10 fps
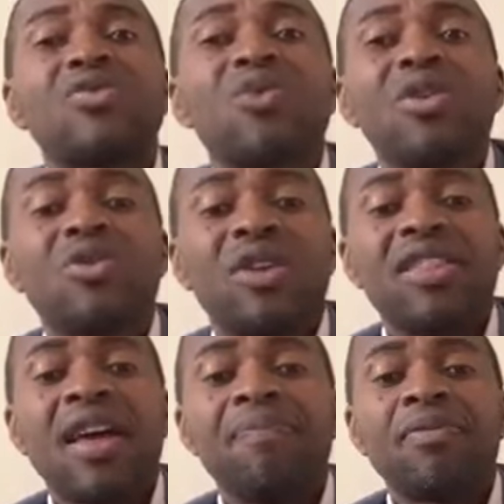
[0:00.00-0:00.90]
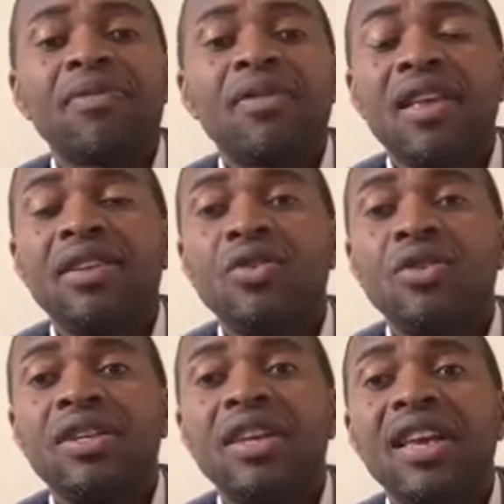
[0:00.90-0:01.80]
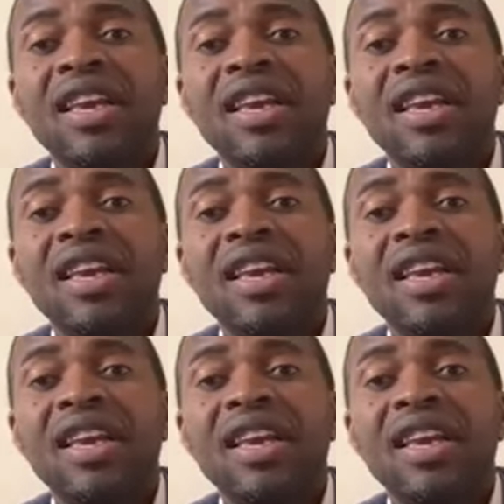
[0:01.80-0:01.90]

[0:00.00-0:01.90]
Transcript: to dwell together in unity.